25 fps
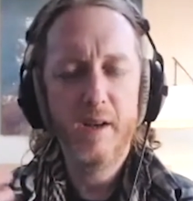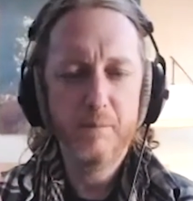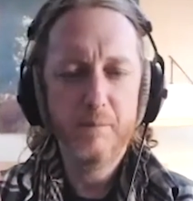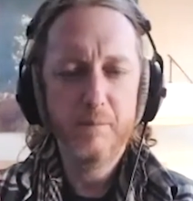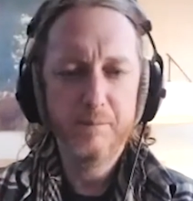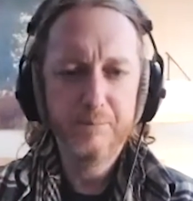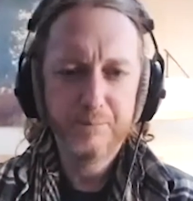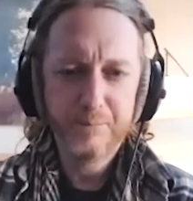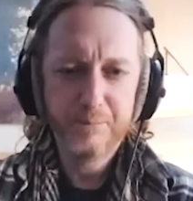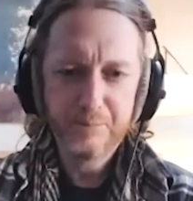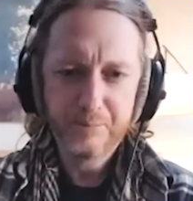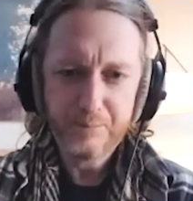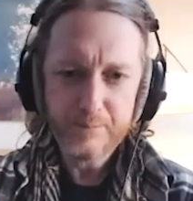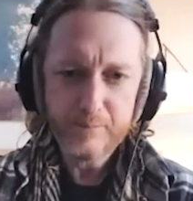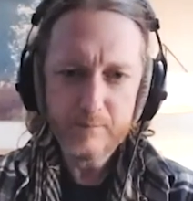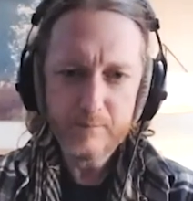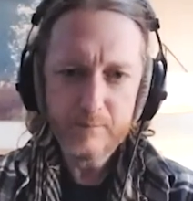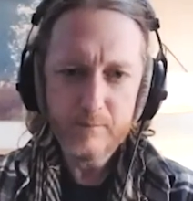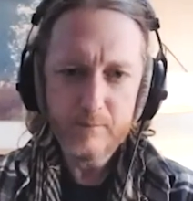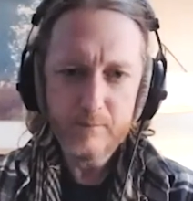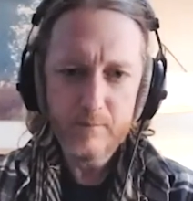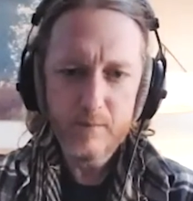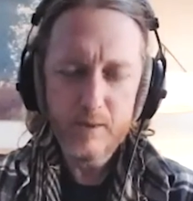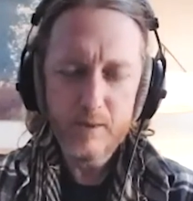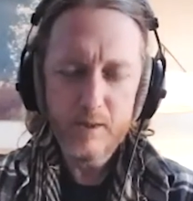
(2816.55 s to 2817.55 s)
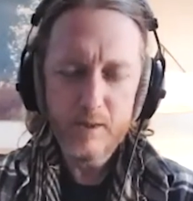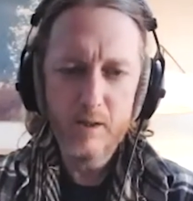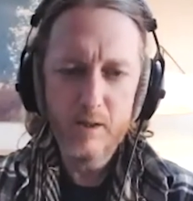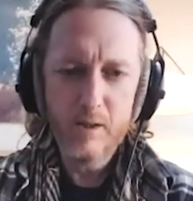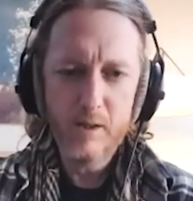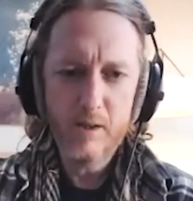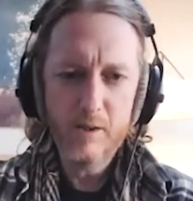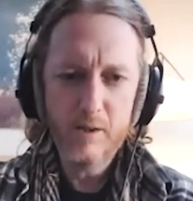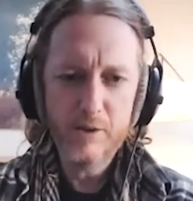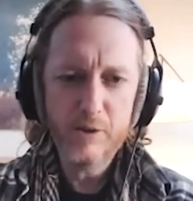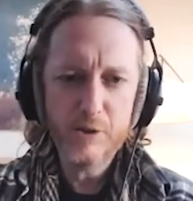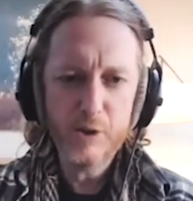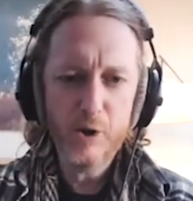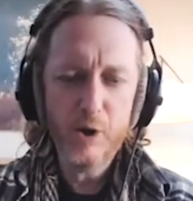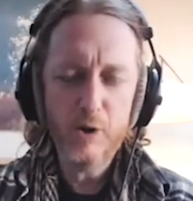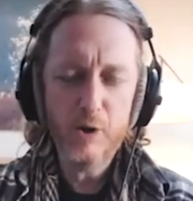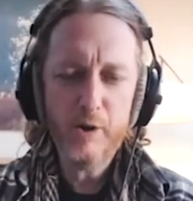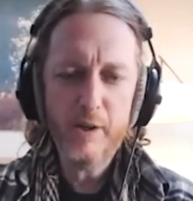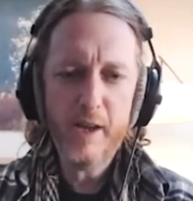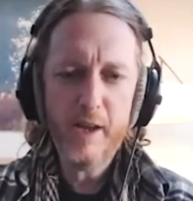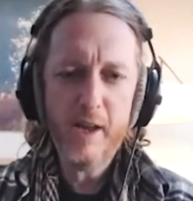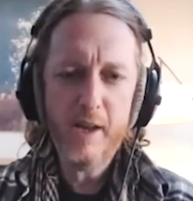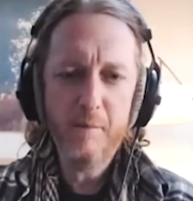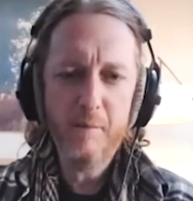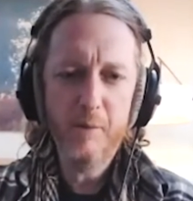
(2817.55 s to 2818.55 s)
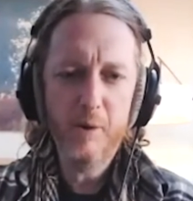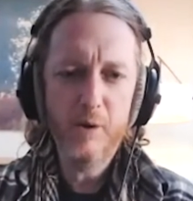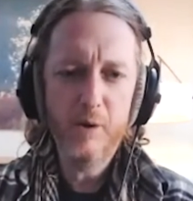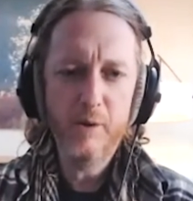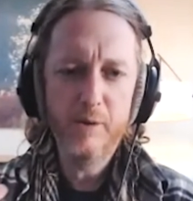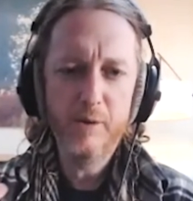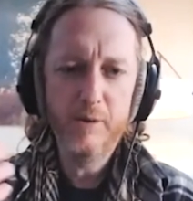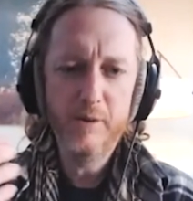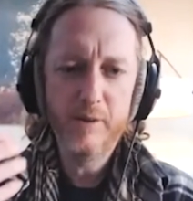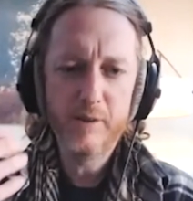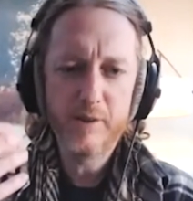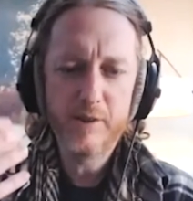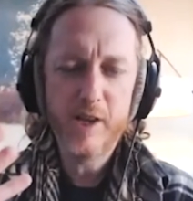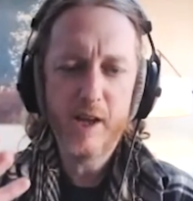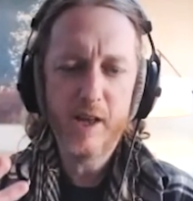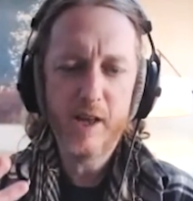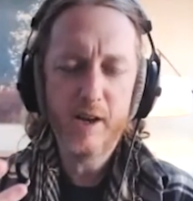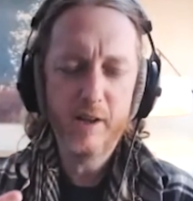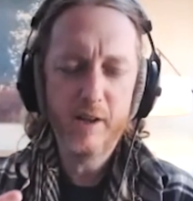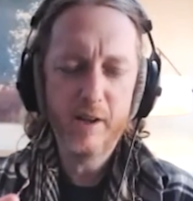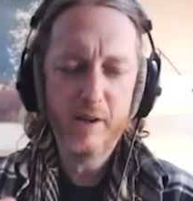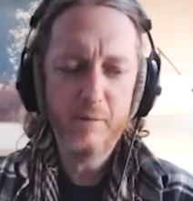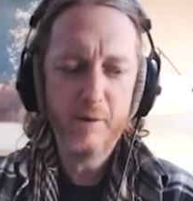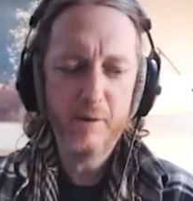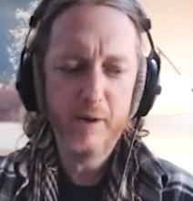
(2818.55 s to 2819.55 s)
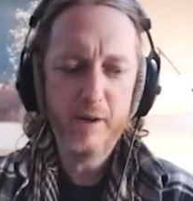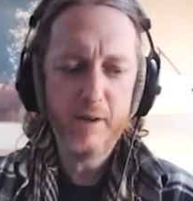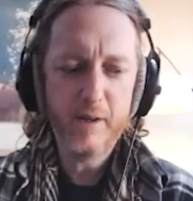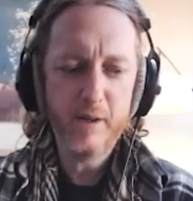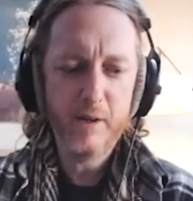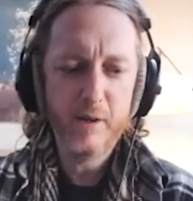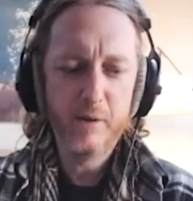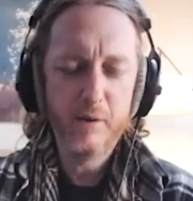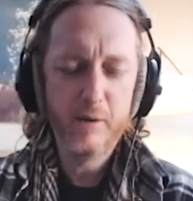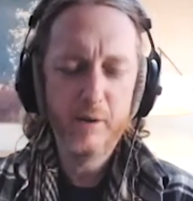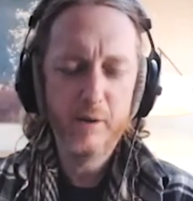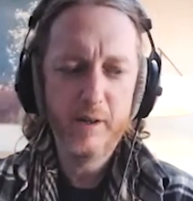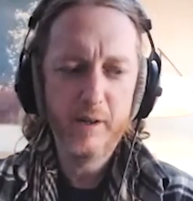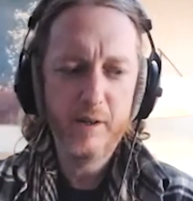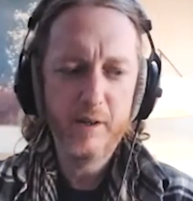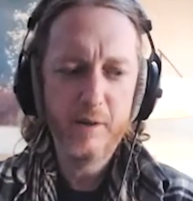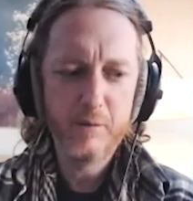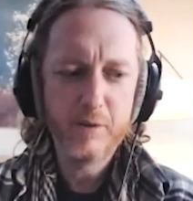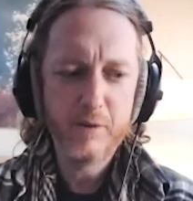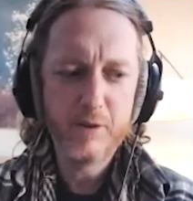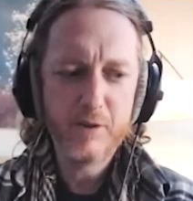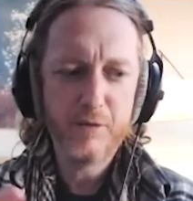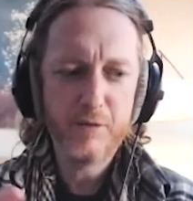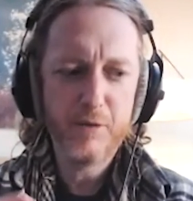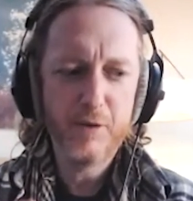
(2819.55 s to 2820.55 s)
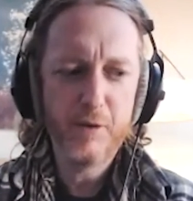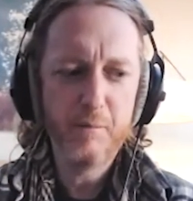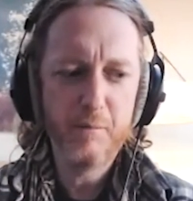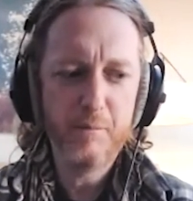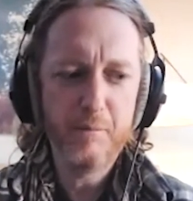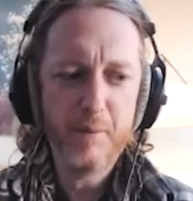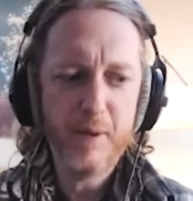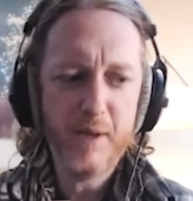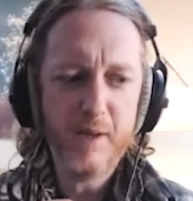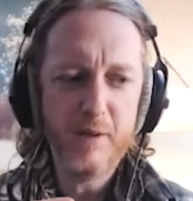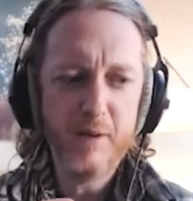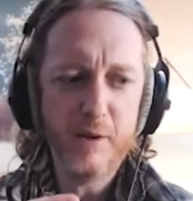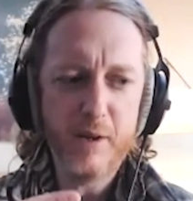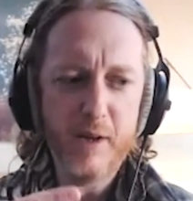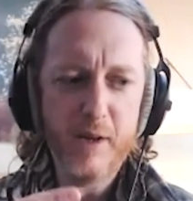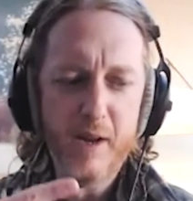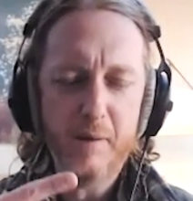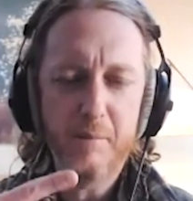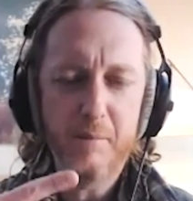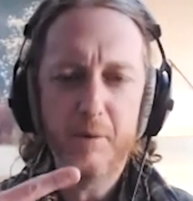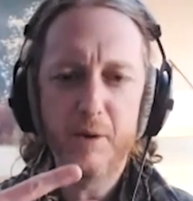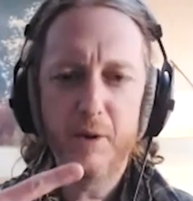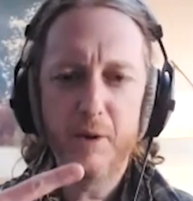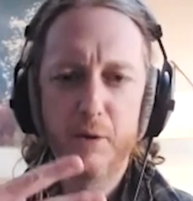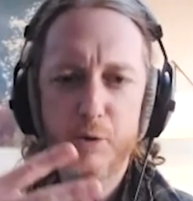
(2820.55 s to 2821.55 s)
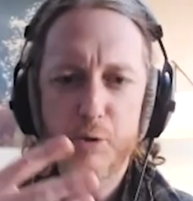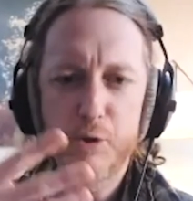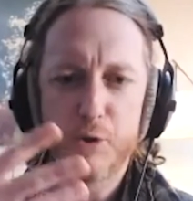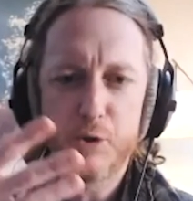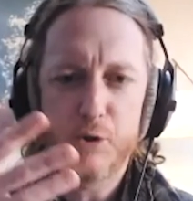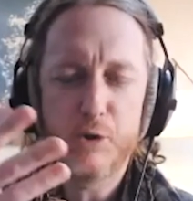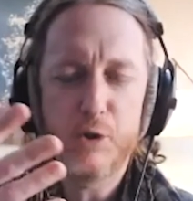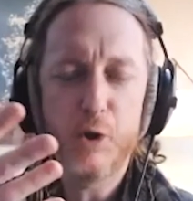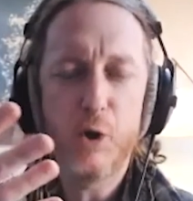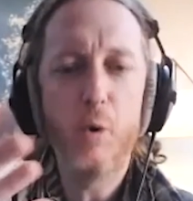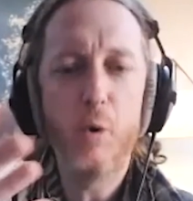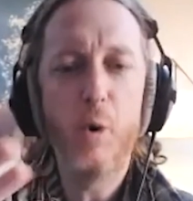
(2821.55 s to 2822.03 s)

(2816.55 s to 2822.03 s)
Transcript: and a song came on the satellite radio, and it was from Peter Gabriel's